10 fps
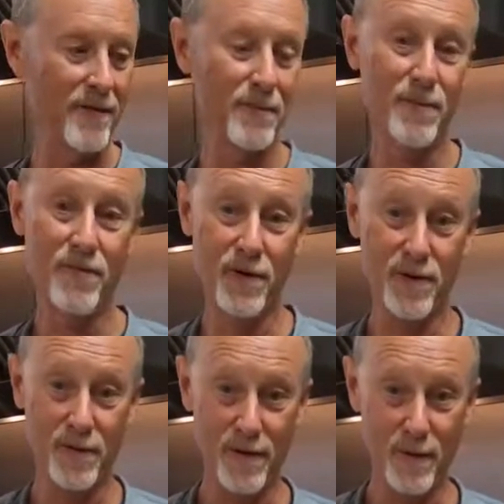even before
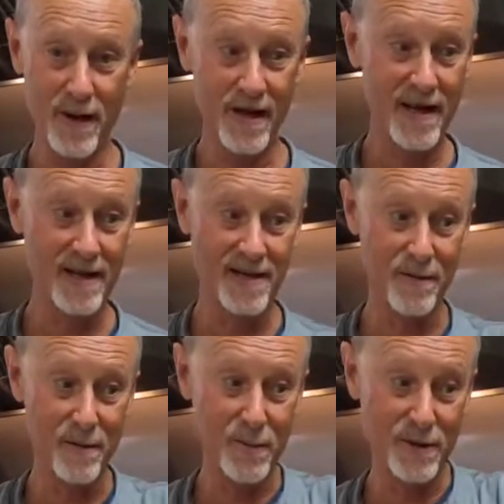you throw it away in case
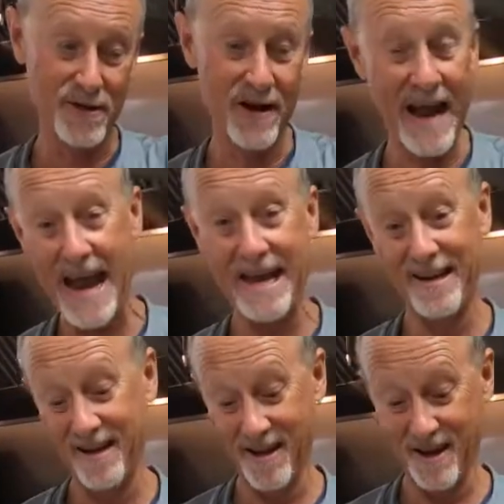someone puts their
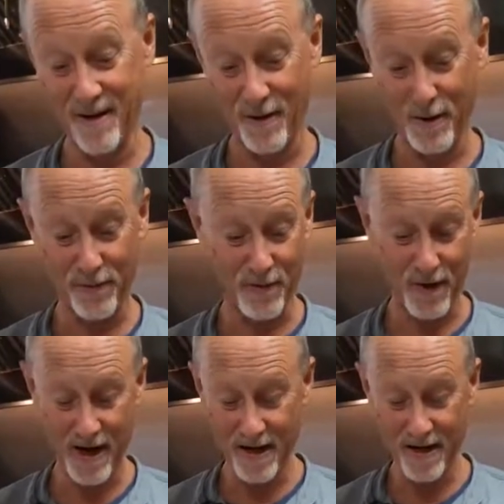hand in there or
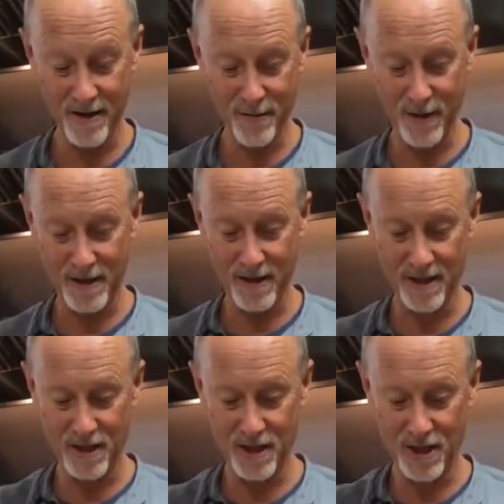for any other
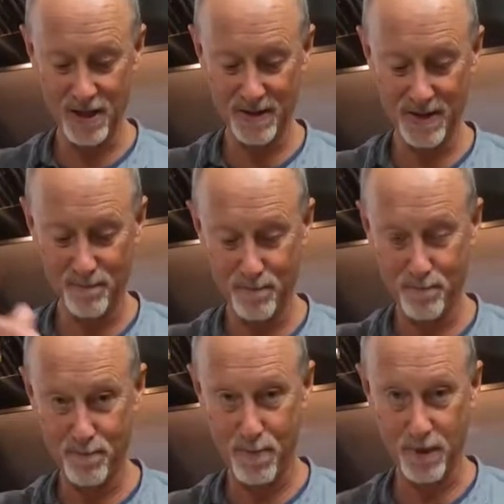reason, is just
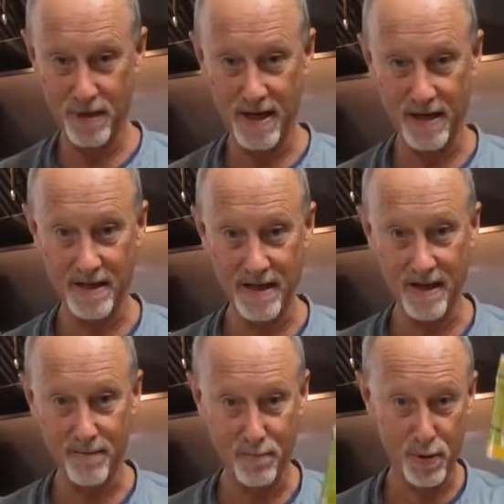take a
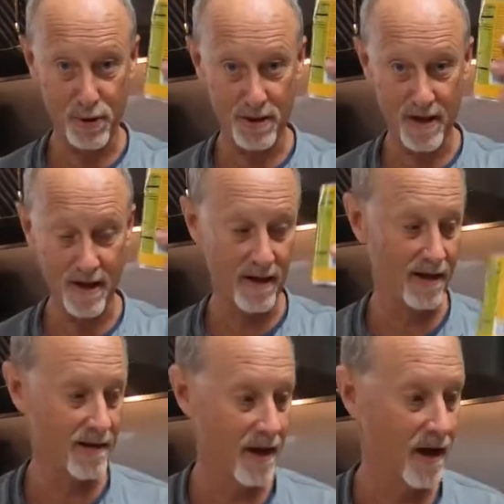sec, push it down
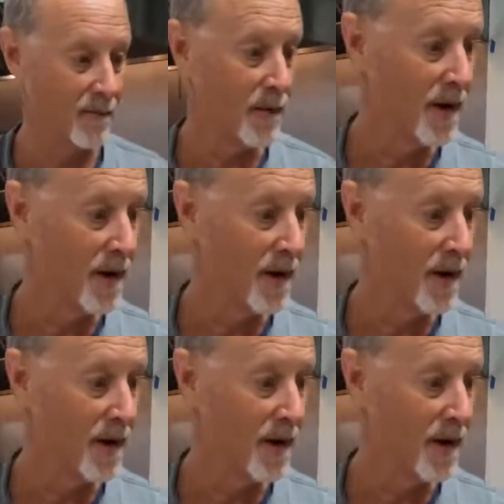like that,